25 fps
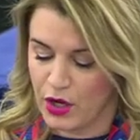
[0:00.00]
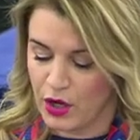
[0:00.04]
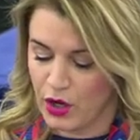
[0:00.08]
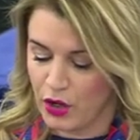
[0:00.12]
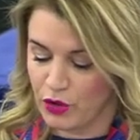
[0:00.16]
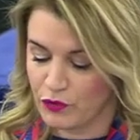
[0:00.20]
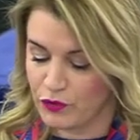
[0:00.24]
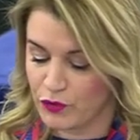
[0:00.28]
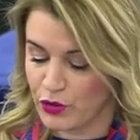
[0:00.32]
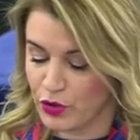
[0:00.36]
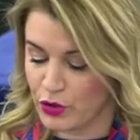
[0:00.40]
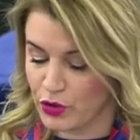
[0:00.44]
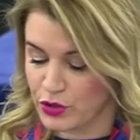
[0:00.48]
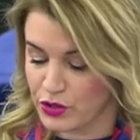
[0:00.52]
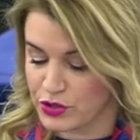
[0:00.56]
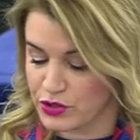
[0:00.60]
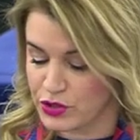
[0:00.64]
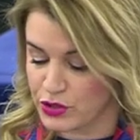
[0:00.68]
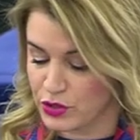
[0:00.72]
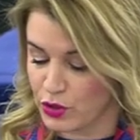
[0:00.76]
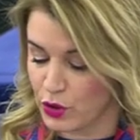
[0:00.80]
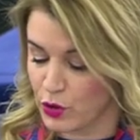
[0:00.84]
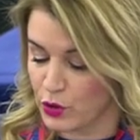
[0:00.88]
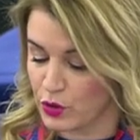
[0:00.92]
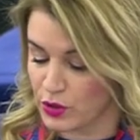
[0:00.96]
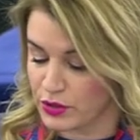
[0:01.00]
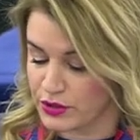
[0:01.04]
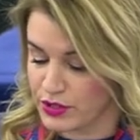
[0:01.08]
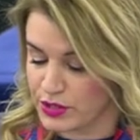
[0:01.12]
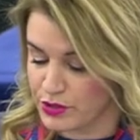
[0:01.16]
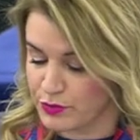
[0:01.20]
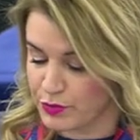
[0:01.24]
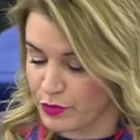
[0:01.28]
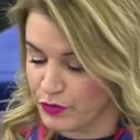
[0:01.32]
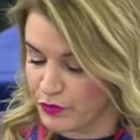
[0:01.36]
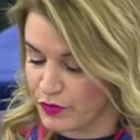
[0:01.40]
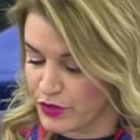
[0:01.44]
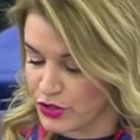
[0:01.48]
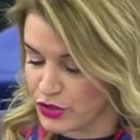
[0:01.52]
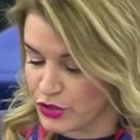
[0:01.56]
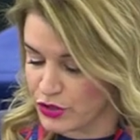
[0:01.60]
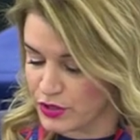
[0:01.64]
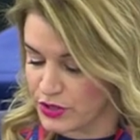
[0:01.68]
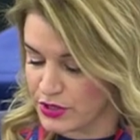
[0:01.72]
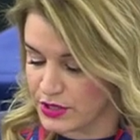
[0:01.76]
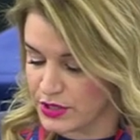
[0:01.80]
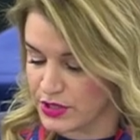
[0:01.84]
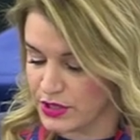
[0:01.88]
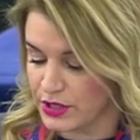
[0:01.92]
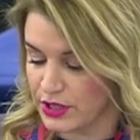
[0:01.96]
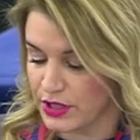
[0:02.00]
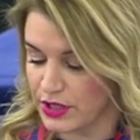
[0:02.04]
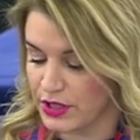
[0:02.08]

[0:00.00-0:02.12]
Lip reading: Of course, all these provisions,